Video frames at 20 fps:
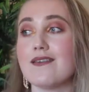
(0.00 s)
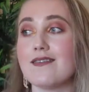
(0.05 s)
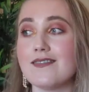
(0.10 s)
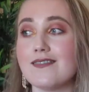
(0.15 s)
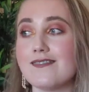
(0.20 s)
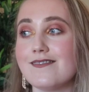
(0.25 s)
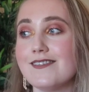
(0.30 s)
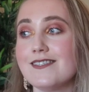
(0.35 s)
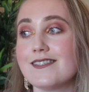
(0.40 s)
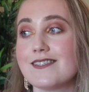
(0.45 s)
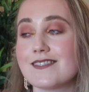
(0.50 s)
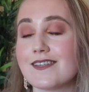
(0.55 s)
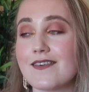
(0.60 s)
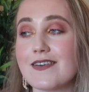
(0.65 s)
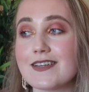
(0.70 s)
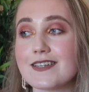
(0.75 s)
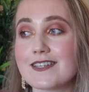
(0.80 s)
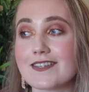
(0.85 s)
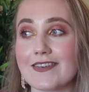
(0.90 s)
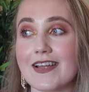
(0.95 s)
oh, he's so
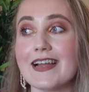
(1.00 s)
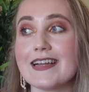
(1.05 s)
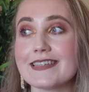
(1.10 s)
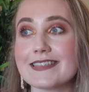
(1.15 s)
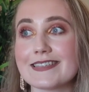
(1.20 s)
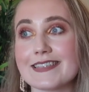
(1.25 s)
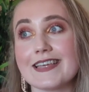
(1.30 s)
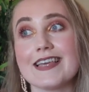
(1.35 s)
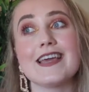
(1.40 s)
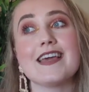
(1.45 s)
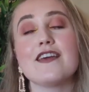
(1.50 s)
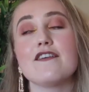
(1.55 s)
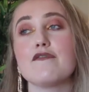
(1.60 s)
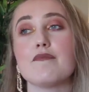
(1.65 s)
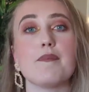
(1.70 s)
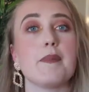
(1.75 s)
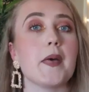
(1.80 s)
attractive.